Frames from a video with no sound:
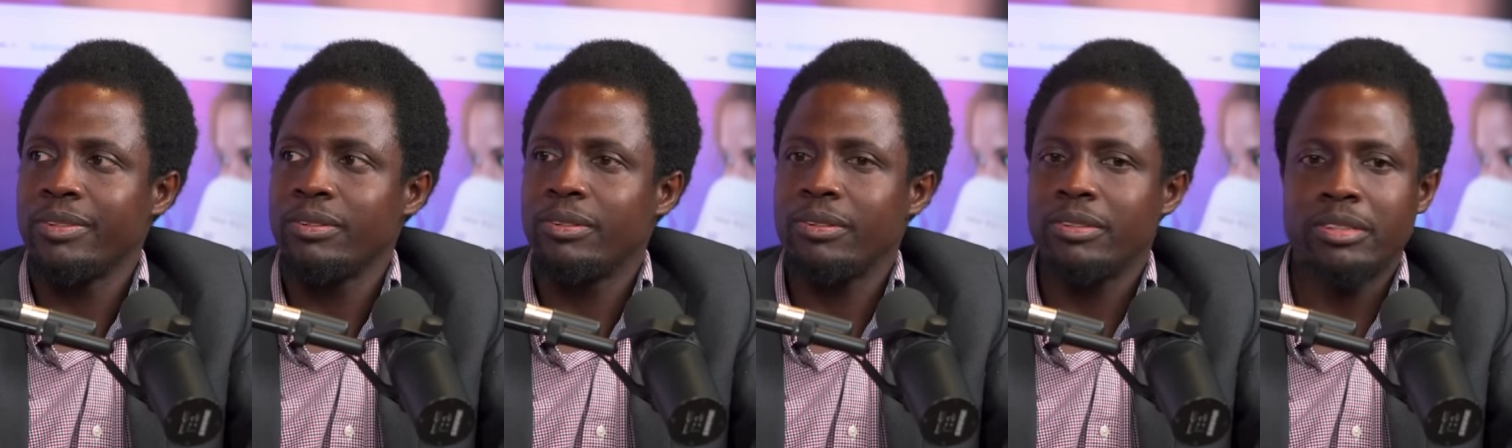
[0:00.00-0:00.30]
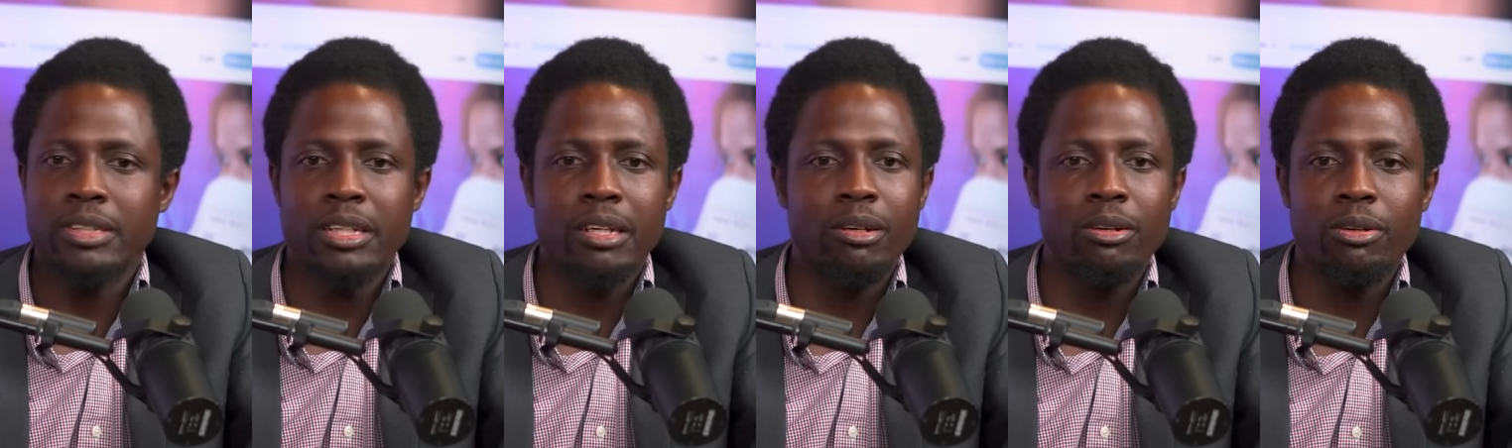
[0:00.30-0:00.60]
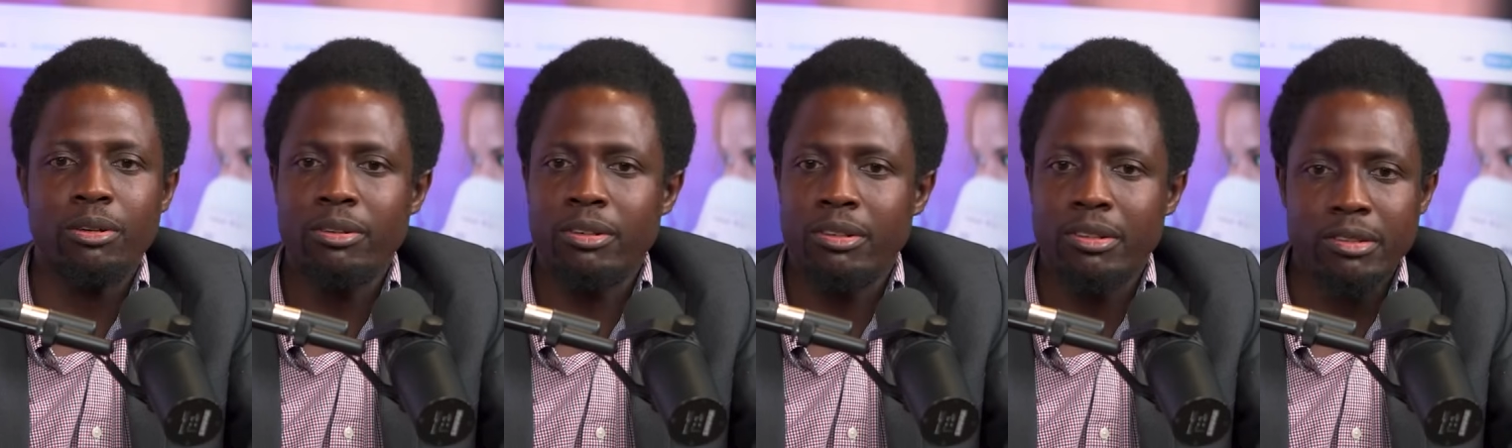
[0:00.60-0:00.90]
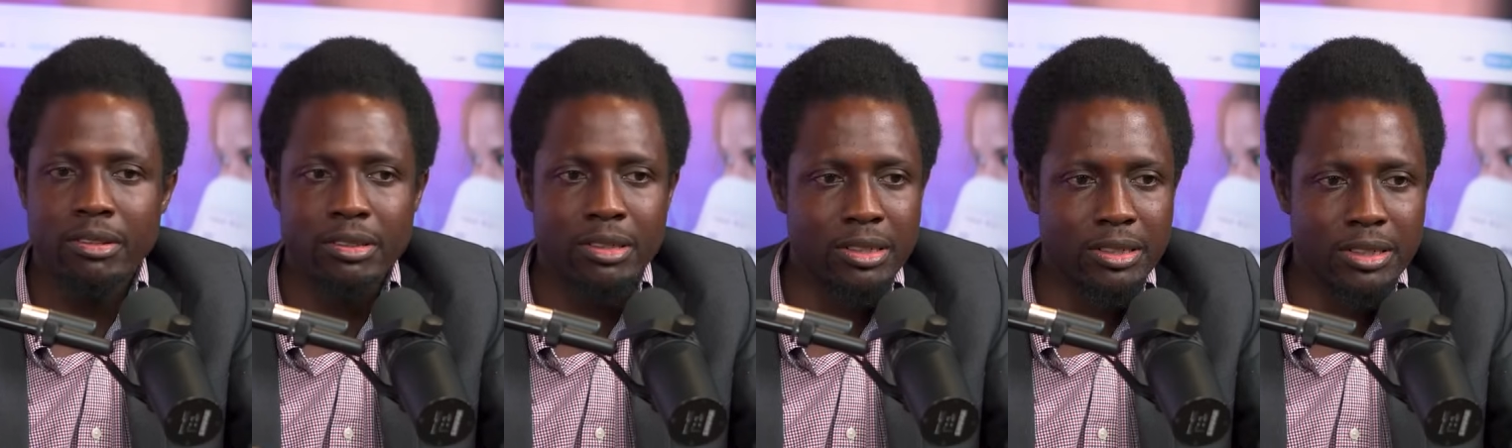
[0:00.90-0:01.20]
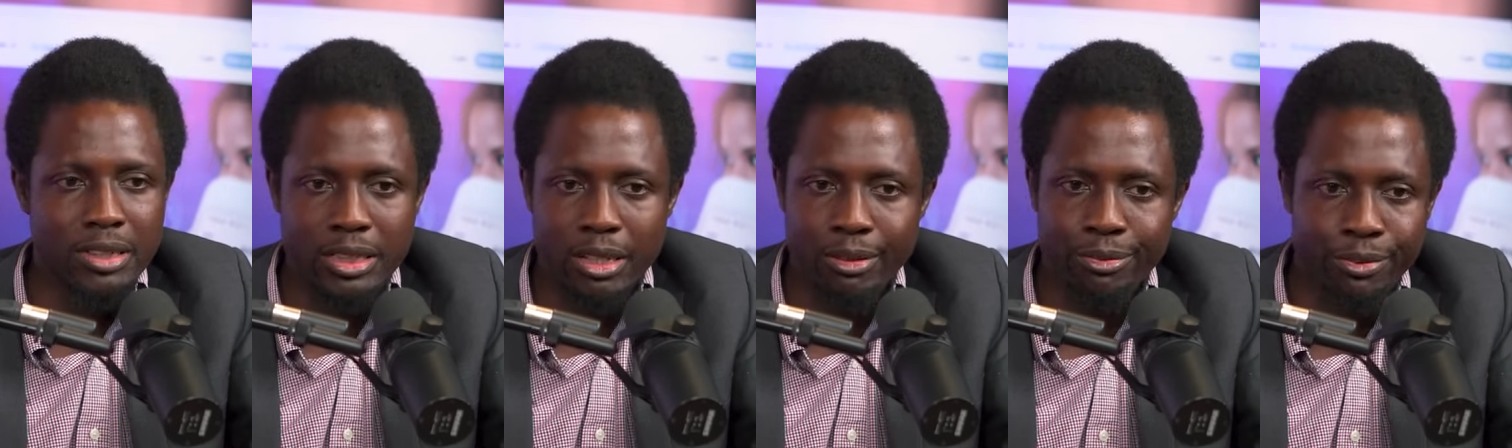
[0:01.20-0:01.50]
to say, look,
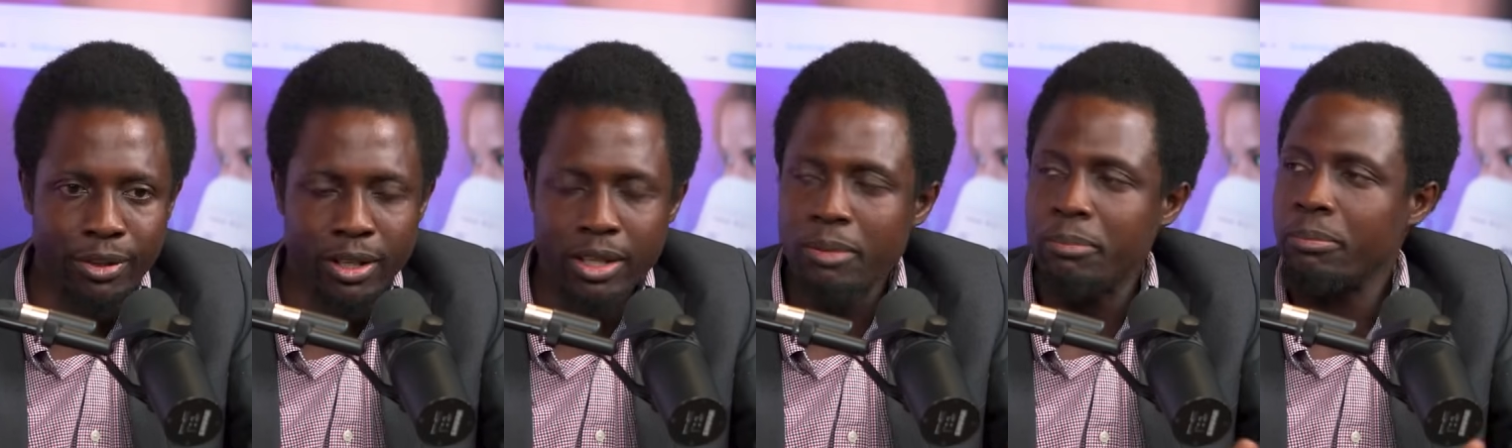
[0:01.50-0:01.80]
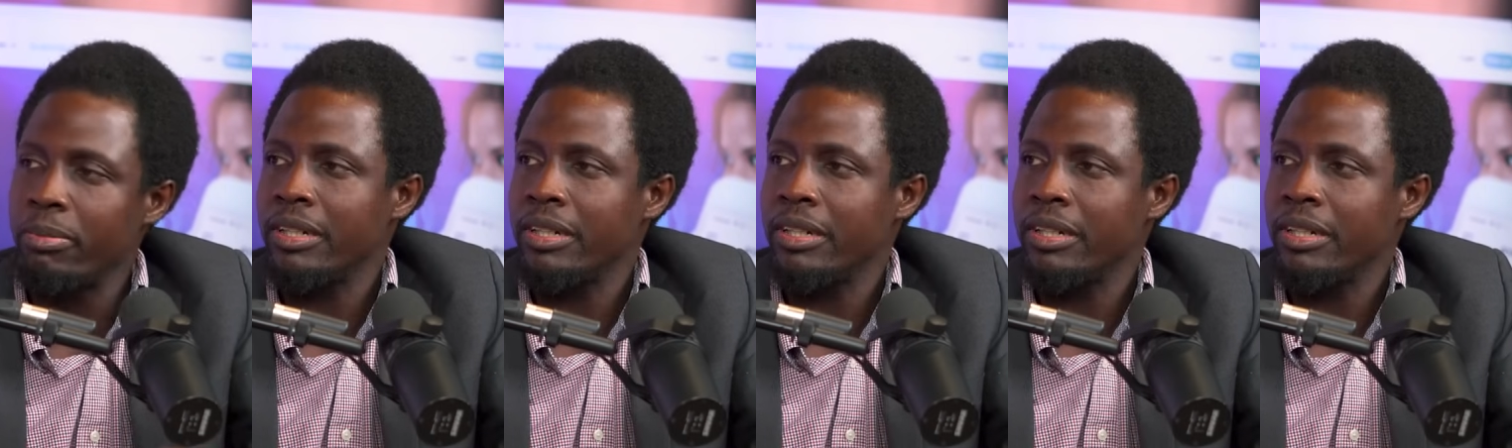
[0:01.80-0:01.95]
this is a foreign